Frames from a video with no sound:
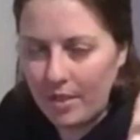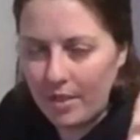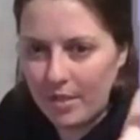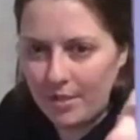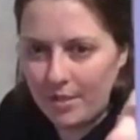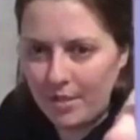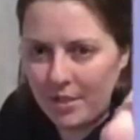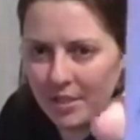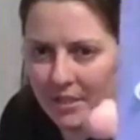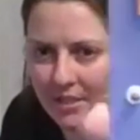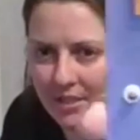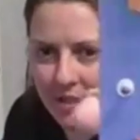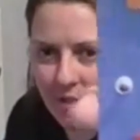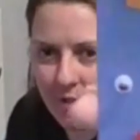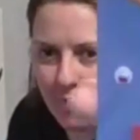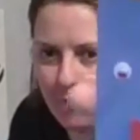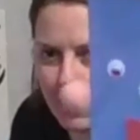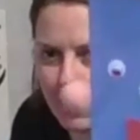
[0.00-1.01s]
She looks
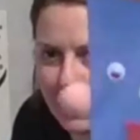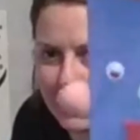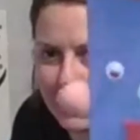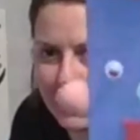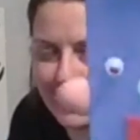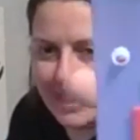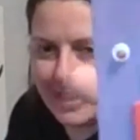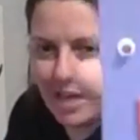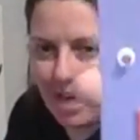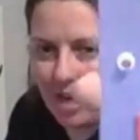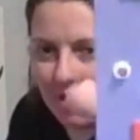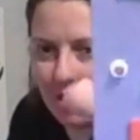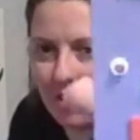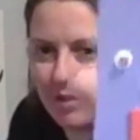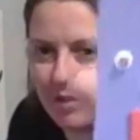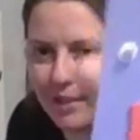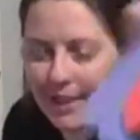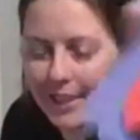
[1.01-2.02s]
crazy and
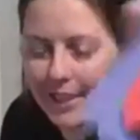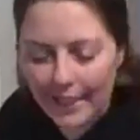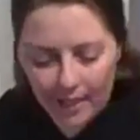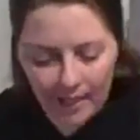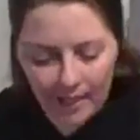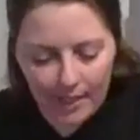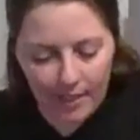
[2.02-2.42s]
hungry.